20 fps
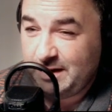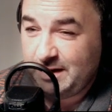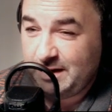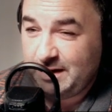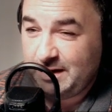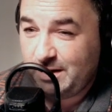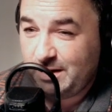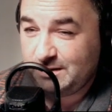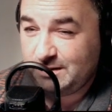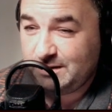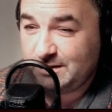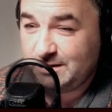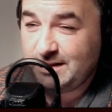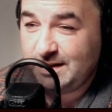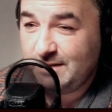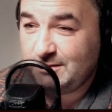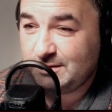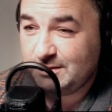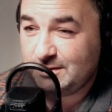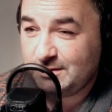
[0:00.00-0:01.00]
to come on and
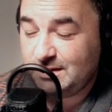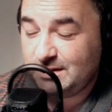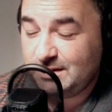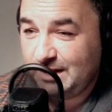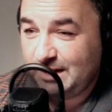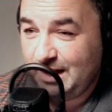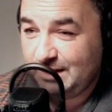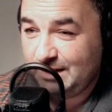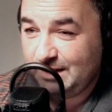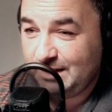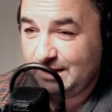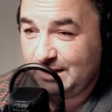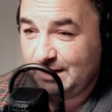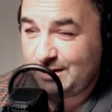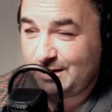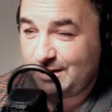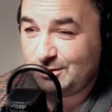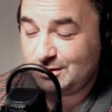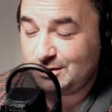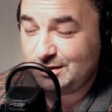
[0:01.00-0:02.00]
defend Everton and
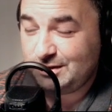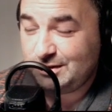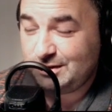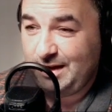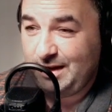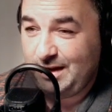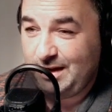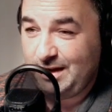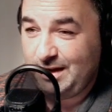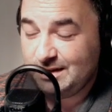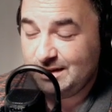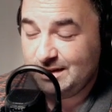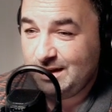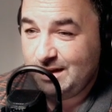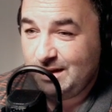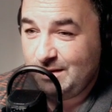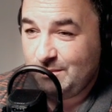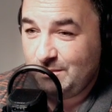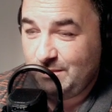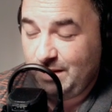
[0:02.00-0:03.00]
Marco Silva
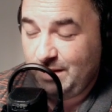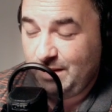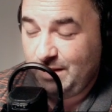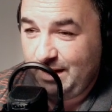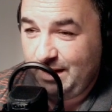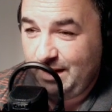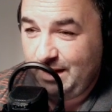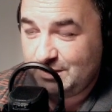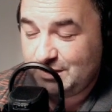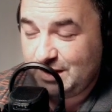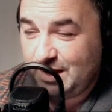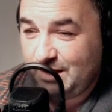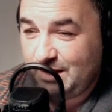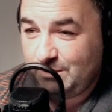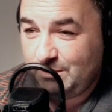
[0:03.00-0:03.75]
and Michel